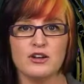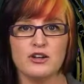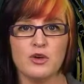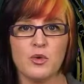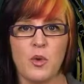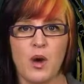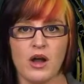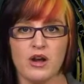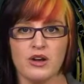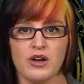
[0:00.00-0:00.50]

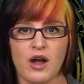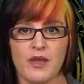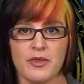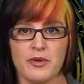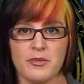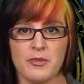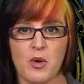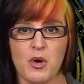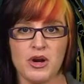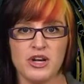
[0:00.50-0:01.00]
underwater on
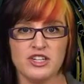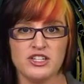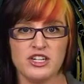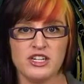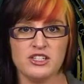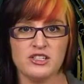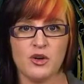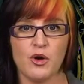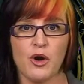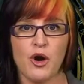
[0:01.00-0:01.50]
their
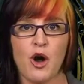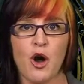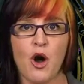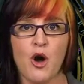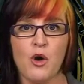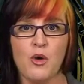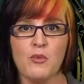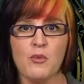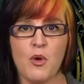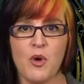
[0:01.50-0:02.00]
mortgages or
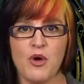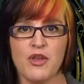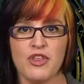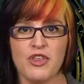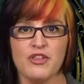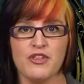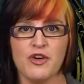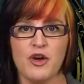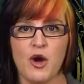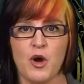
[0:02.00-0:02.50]
owe more
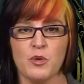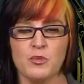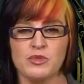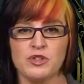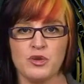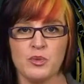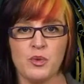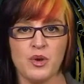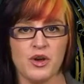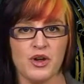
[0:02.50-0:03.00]
than their
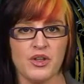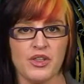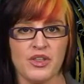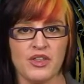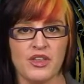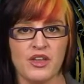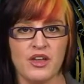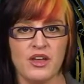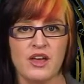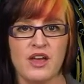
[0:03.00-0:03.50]
homes are
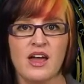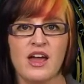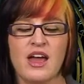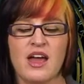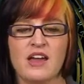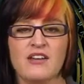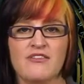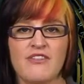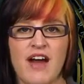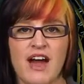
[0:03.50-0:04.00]
worth.
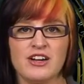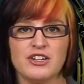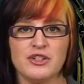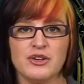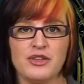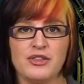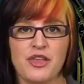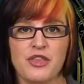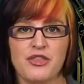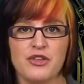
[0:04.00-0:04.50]
In fact,
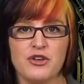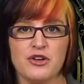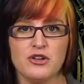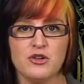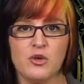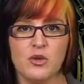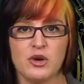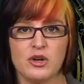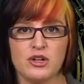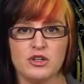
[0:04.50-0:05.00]
during the
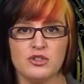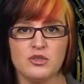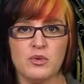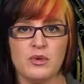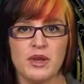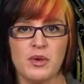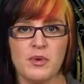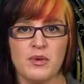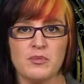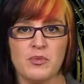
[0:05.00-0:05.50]
third quarter,
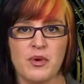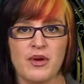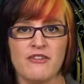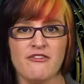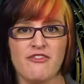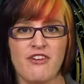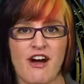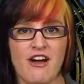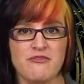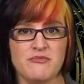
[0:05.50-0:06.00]

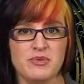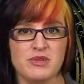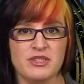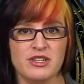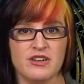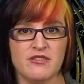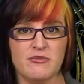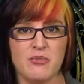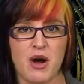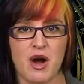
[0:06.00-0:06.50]

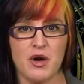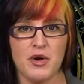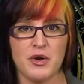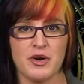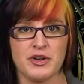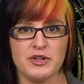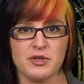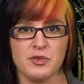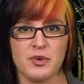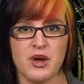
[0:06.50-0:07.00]
21.5% of
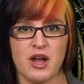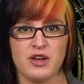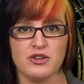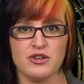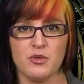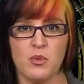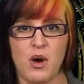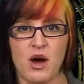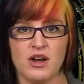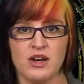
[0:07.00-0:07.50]
borrowers were
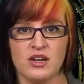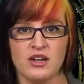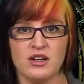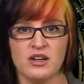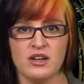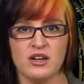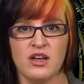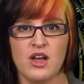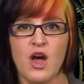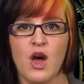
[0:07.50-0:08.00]

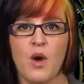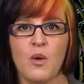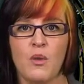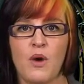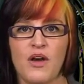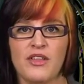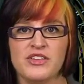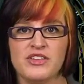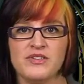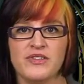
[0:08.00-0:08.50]
underwater.
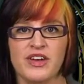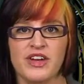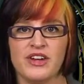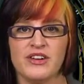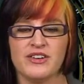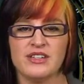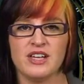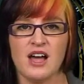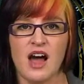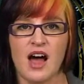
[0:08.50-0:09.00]
While this
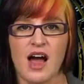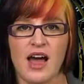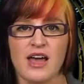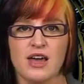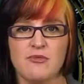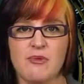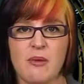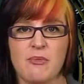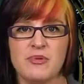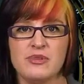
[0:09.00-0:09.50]
figure is high,
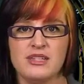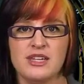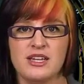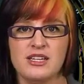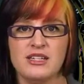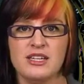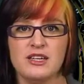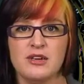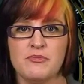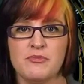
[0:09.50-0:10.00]
it
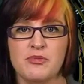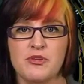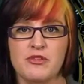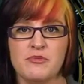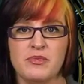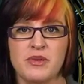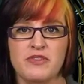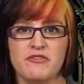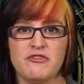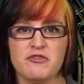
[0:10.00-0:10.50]
represents an
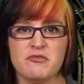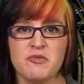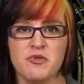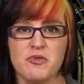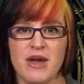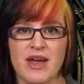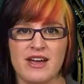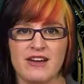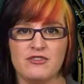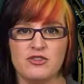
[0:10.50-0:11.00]
improvement from a
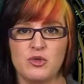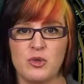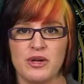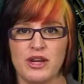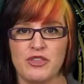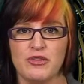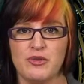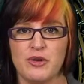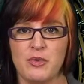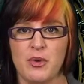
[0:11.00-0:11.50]
rate of
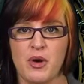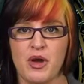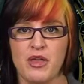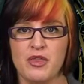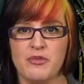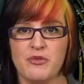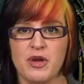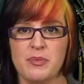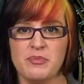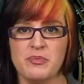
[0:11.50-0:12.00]

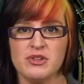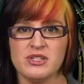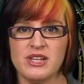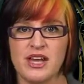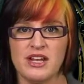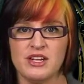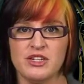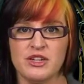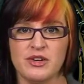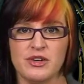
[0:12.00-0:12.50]

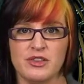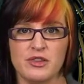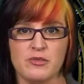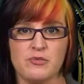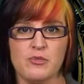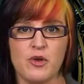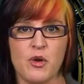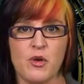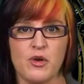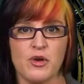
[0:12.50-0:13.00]
23.3% during the
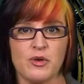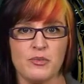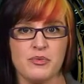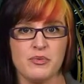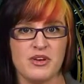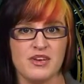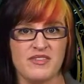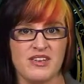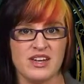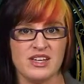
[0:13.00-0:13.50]
quarter
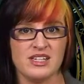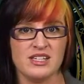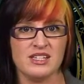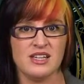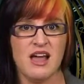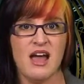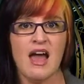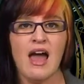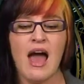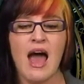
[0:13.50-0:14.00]

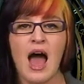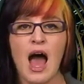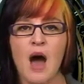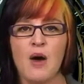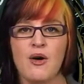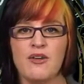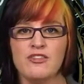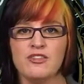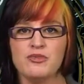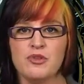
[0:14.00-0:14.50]
previous.
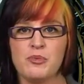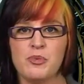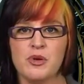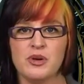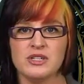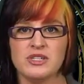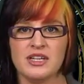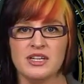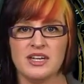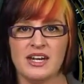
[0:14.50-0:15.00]
However,
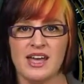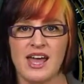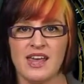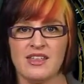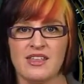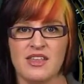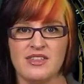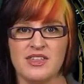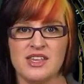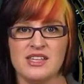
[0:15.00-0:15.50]
reports
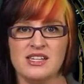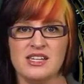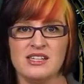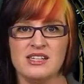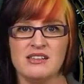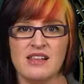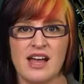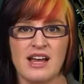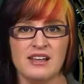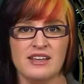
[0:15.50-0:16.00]
indicate that this
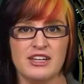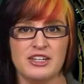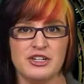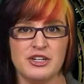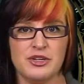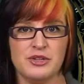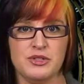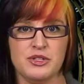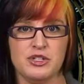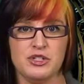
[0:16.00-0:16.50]
is likely
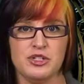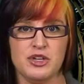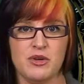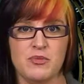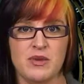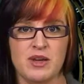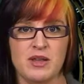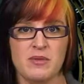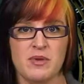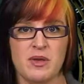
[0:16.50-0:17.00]
due to so
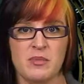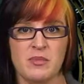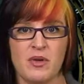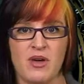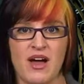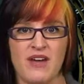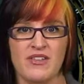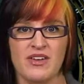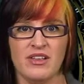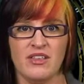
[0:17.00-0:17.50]
many
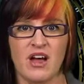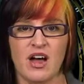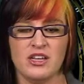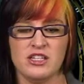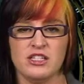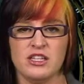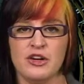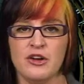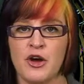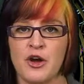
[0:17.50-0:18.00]
people having
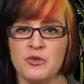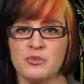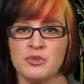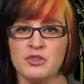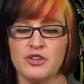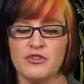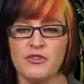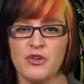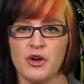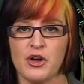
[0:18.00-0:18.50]
lost their homes
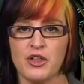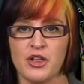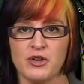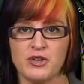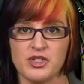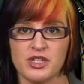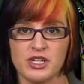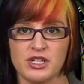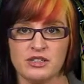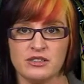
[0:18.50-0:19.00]
to
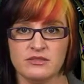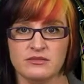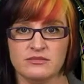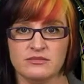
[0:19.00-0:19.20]
foreclosure.